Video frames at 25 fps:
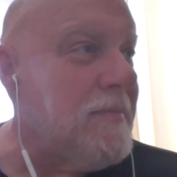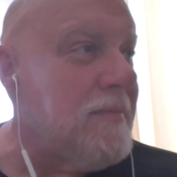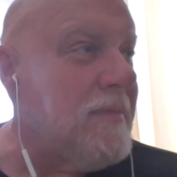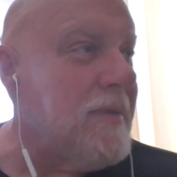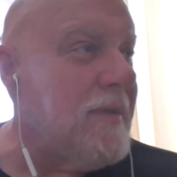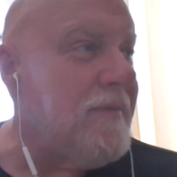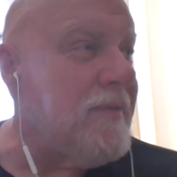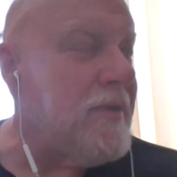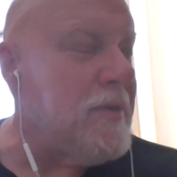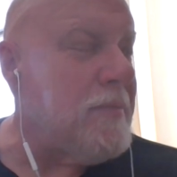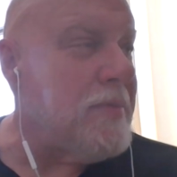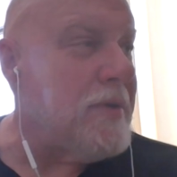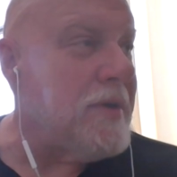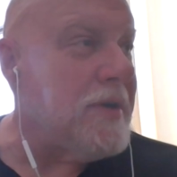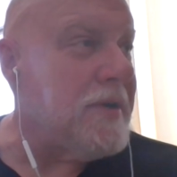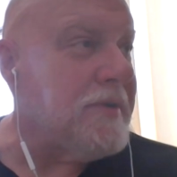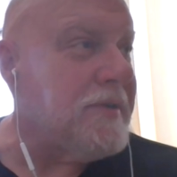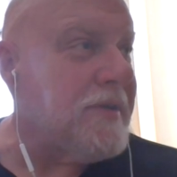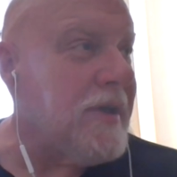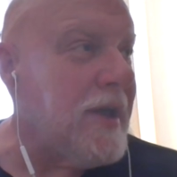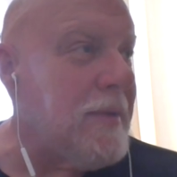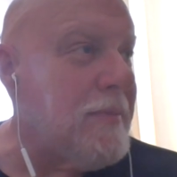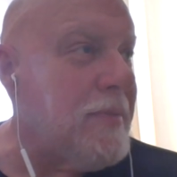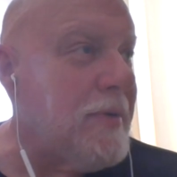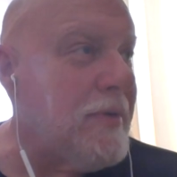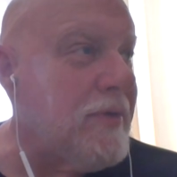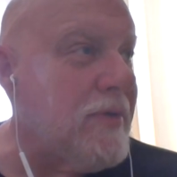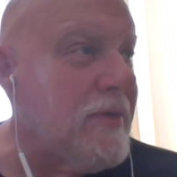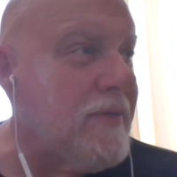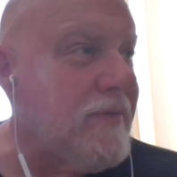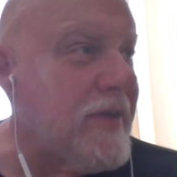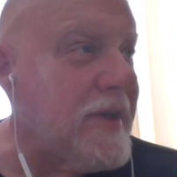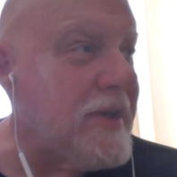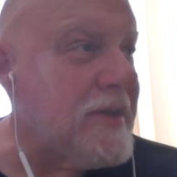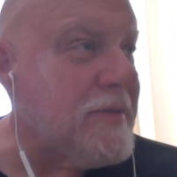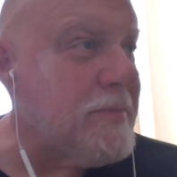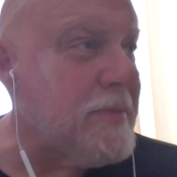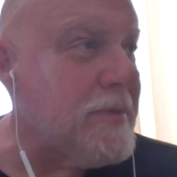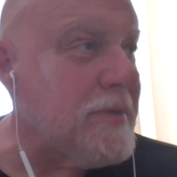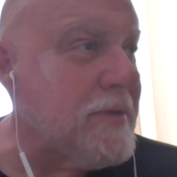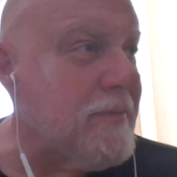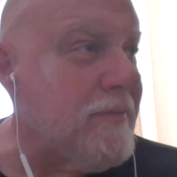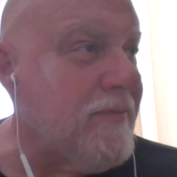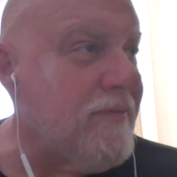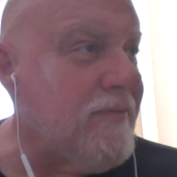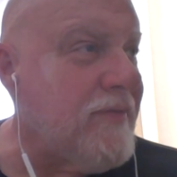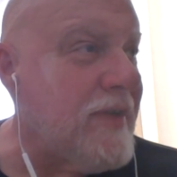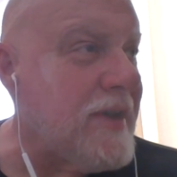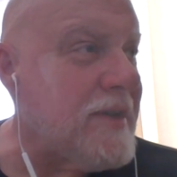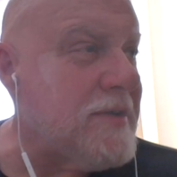if you put a typo in a Facebook
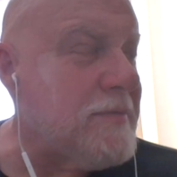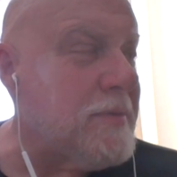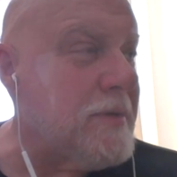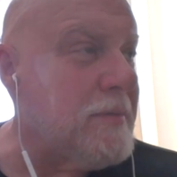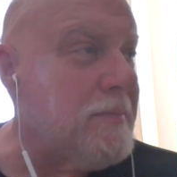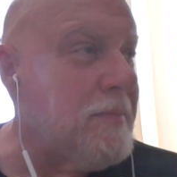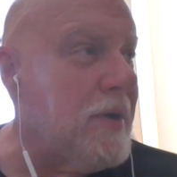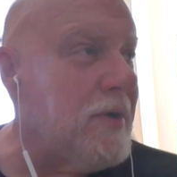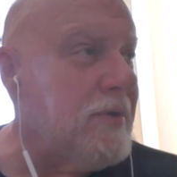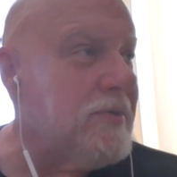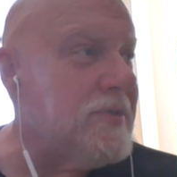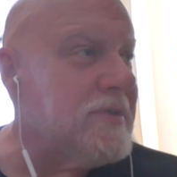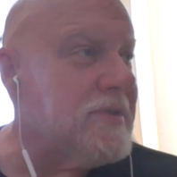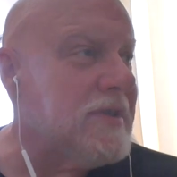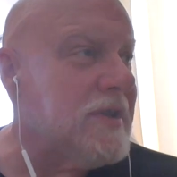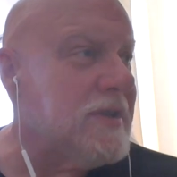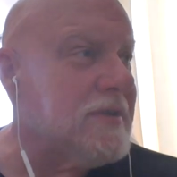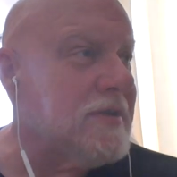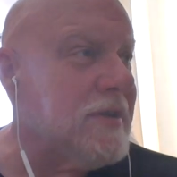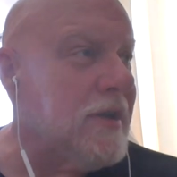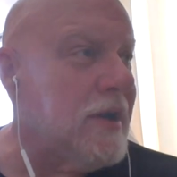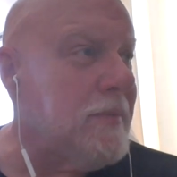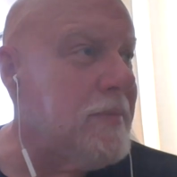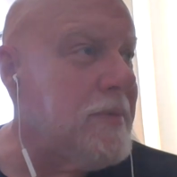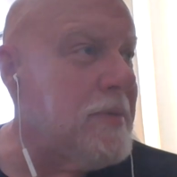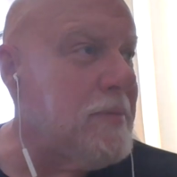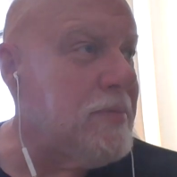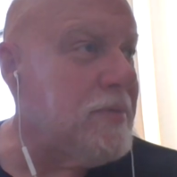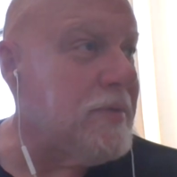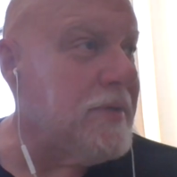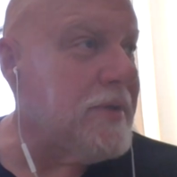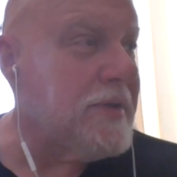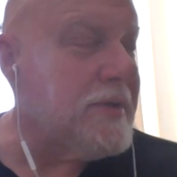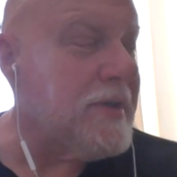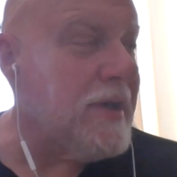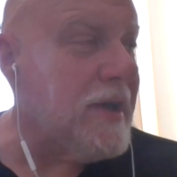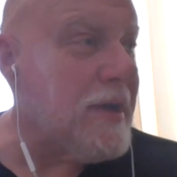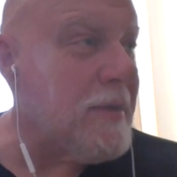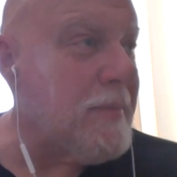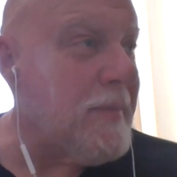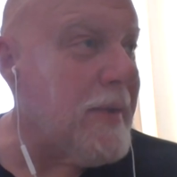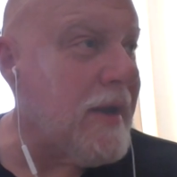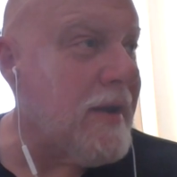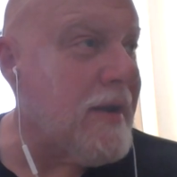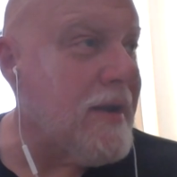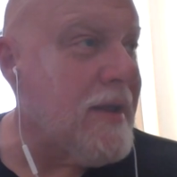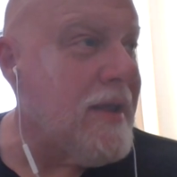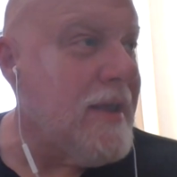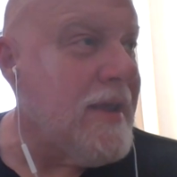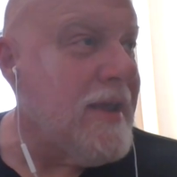Facebook post, that's all people want to talk
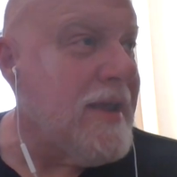about.